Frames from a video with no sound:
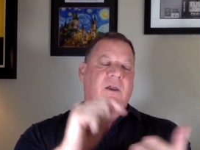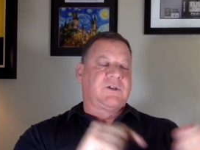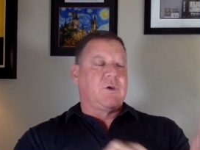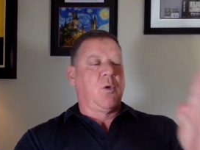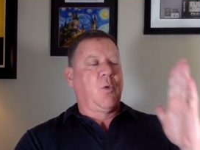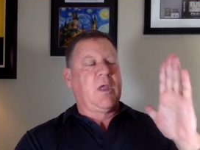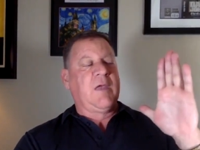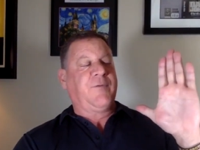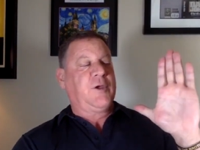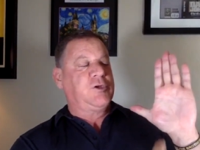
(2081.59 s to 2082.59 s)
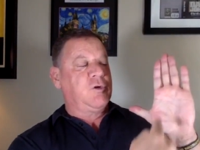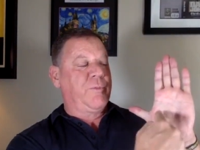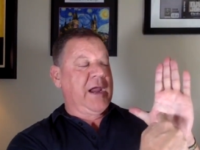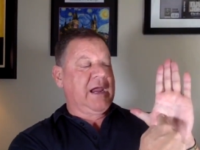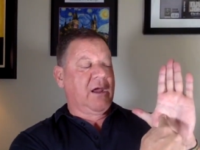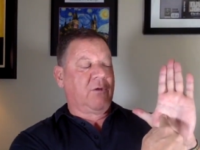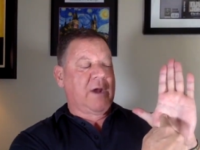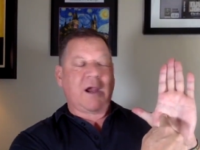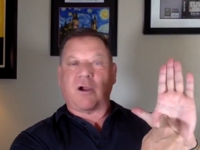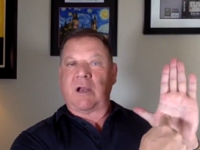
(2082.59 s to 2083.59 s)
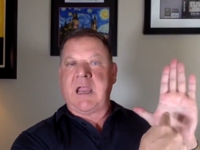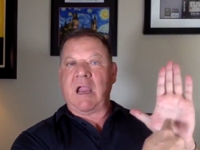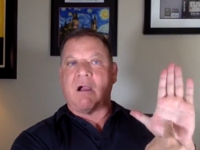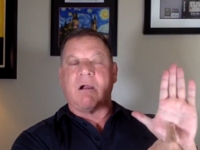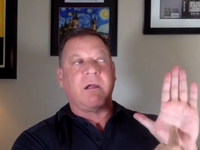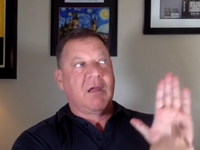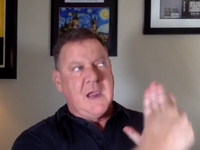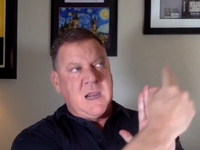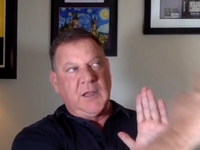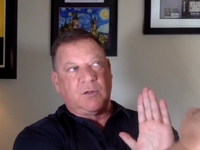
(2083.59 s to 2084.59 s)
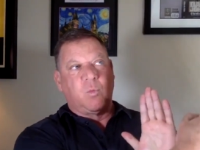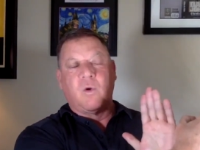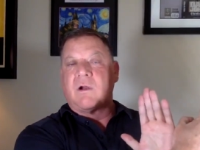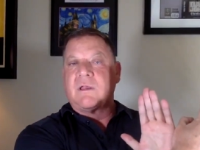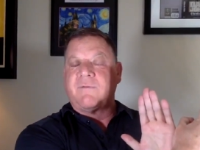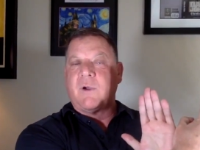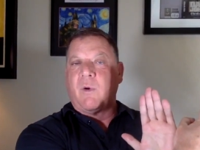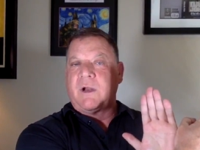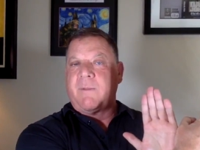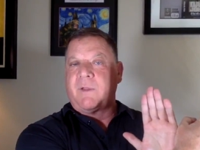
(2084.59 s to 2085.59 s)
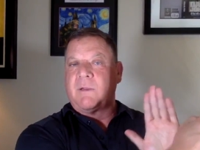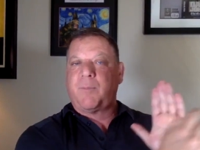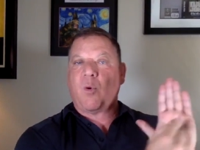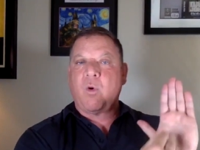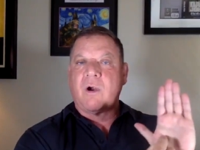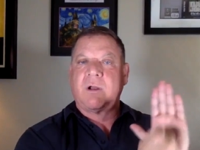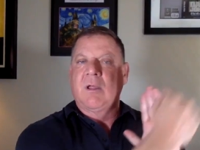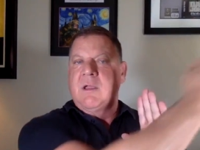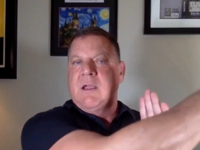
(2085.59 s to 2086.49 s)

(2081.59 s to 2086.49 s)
So if you do break a record here and it's worthy of going up on the board,